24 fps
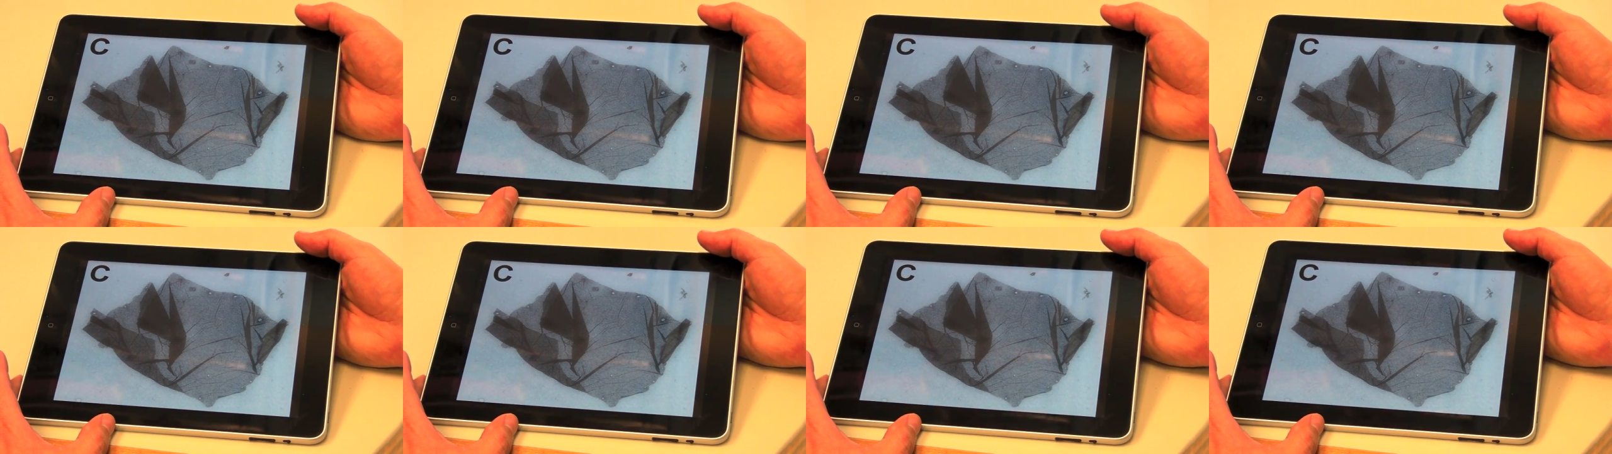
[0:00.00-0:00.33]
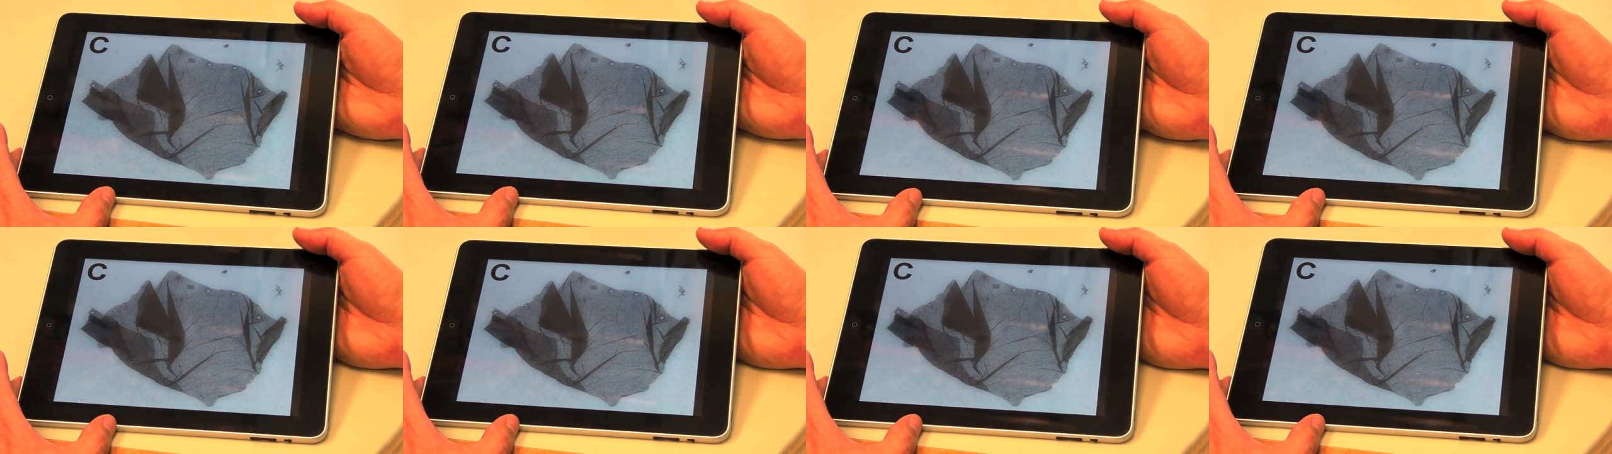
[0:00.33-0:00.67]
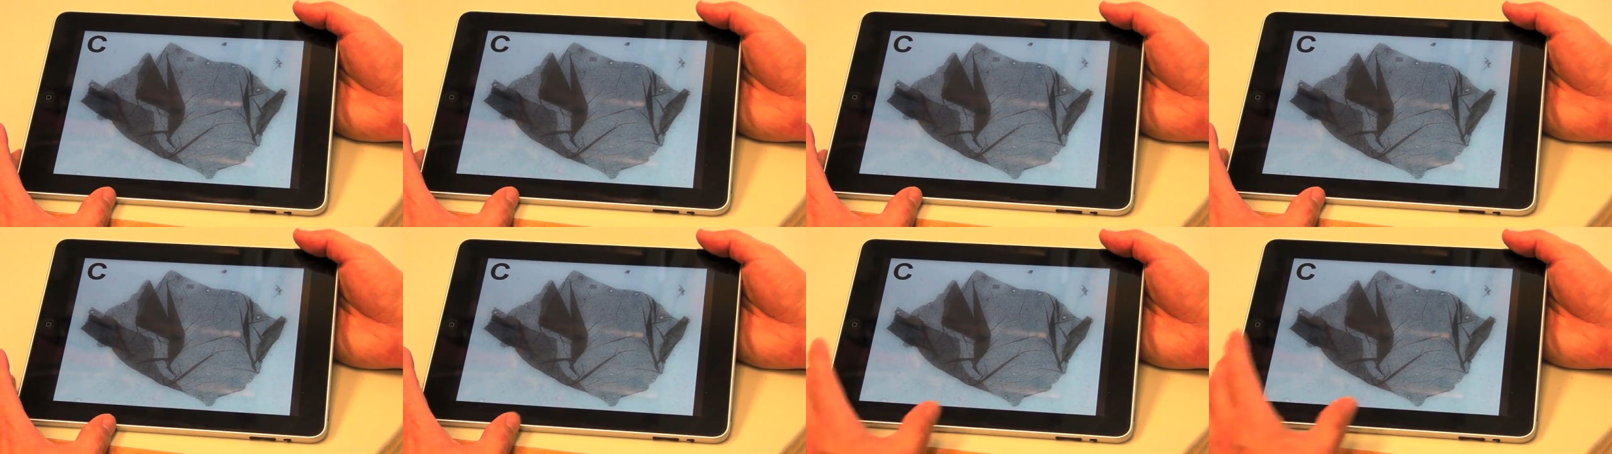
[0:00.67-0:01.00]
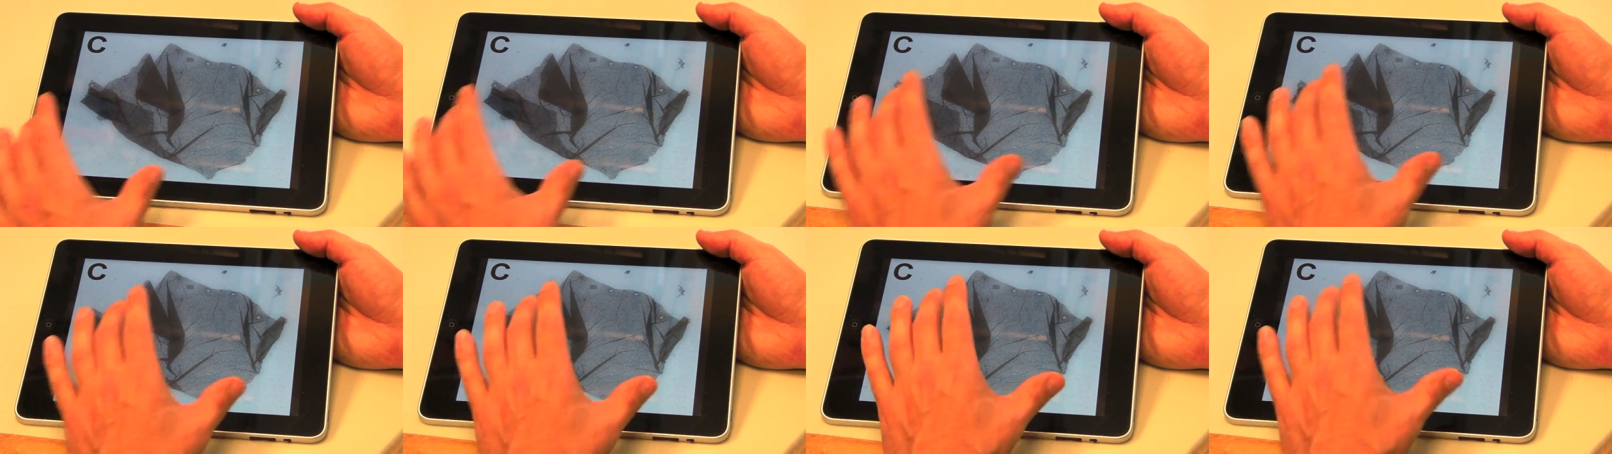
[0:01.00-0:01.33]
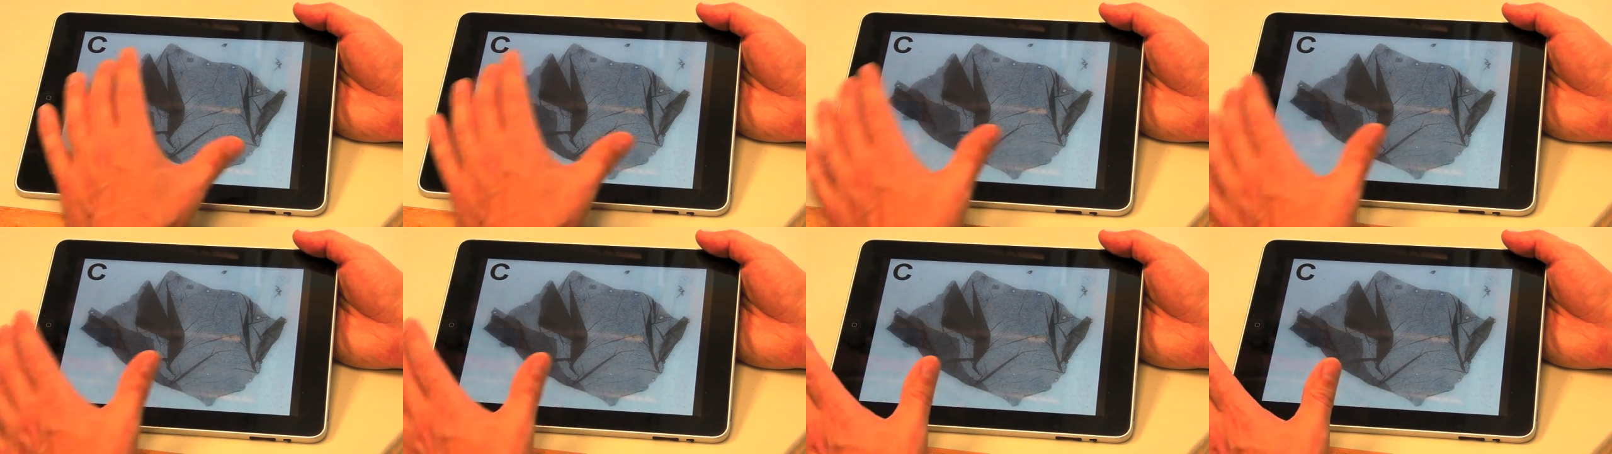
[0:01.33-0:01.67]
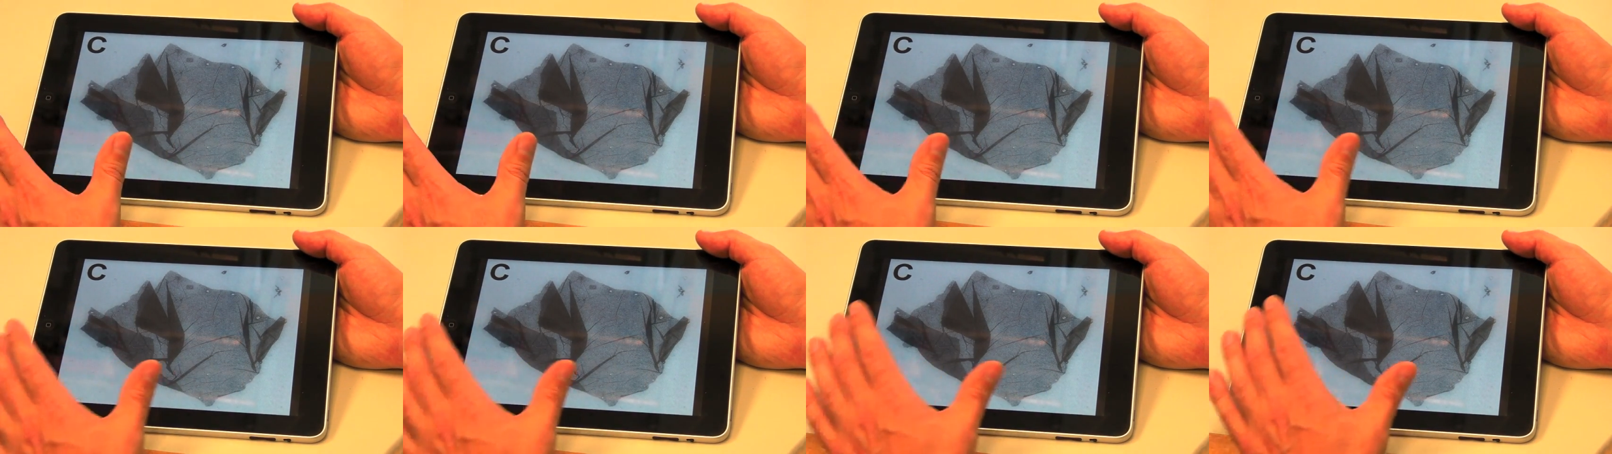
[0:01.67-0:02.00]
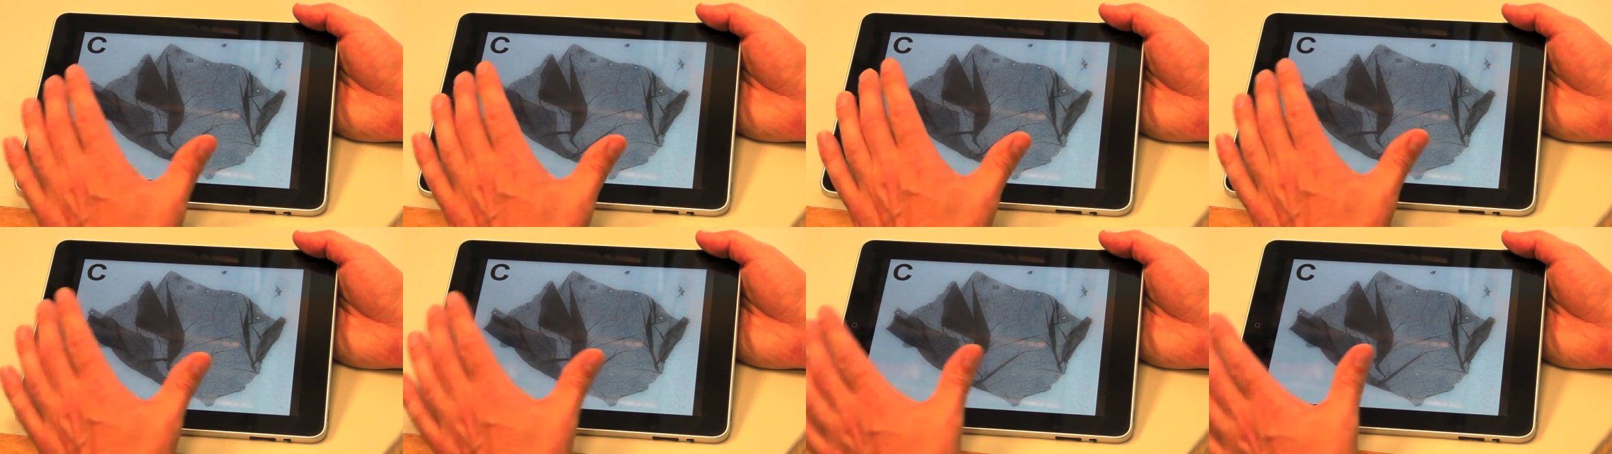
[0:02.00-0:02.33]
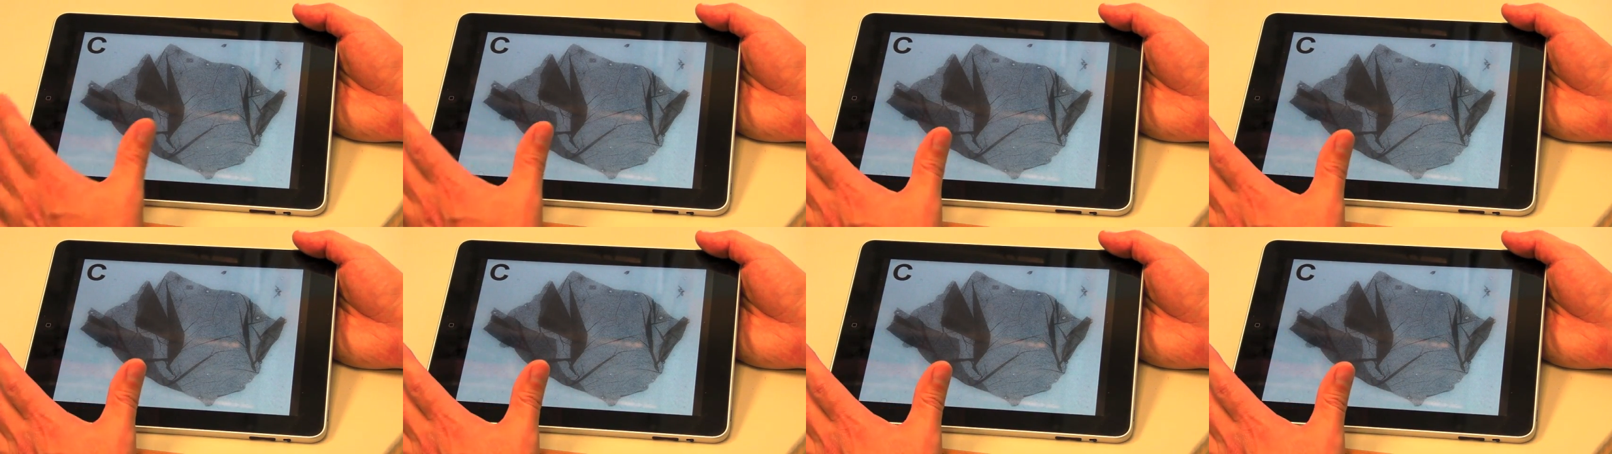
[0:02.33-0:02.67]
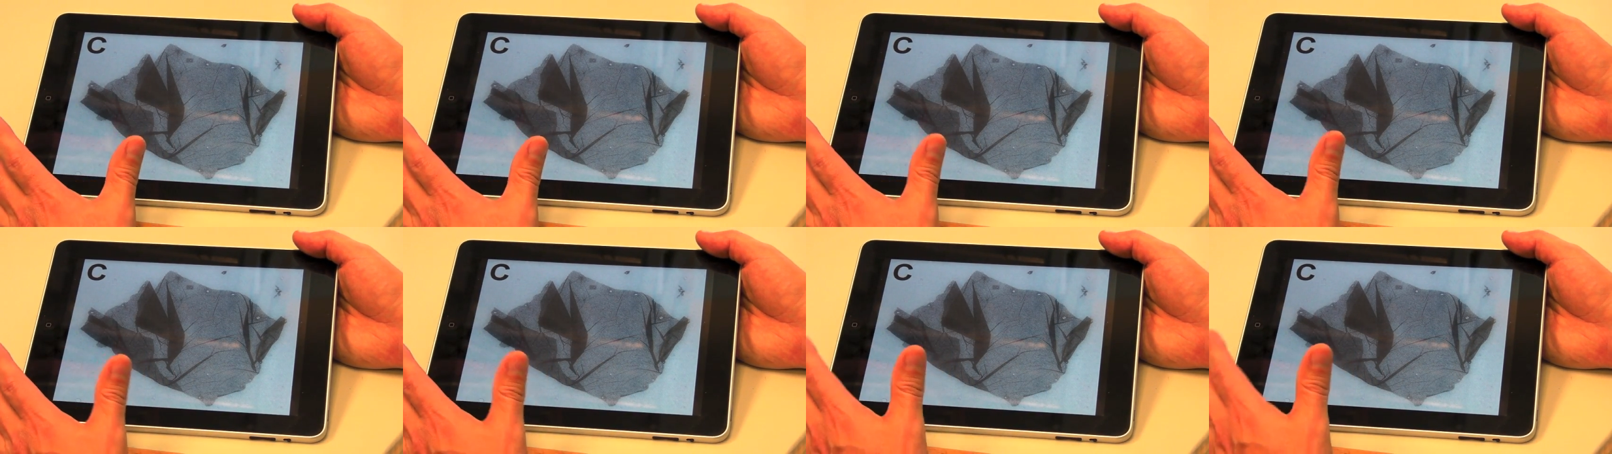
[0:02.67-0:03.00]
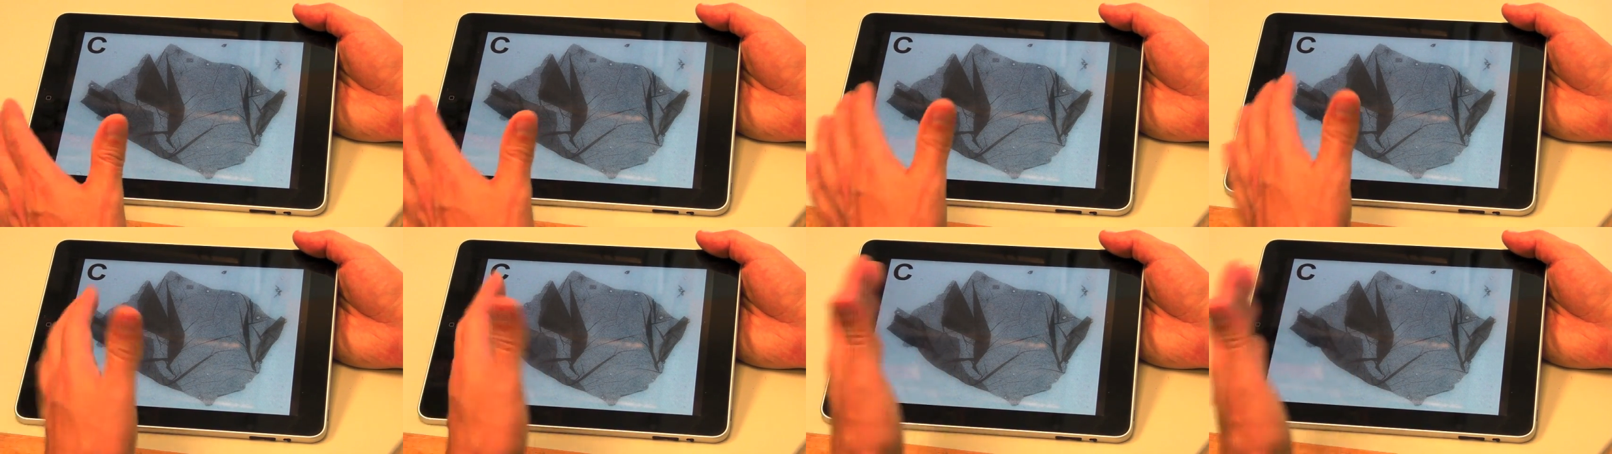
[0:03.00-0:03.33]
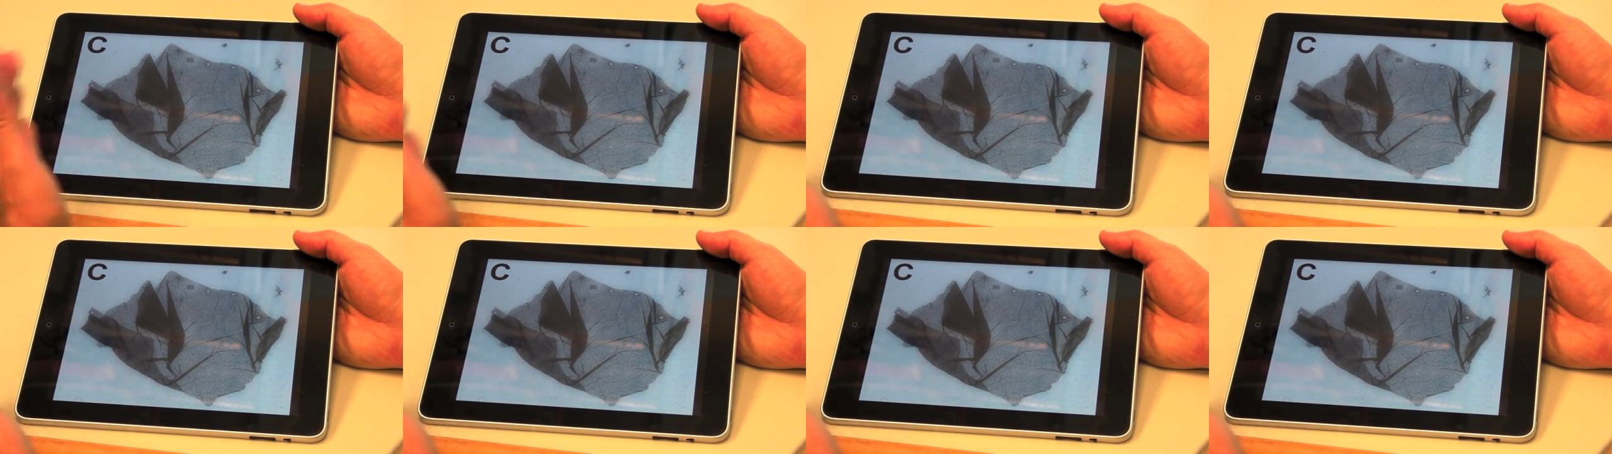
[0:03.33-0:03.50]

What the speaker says: Nobody's mouth can be seen.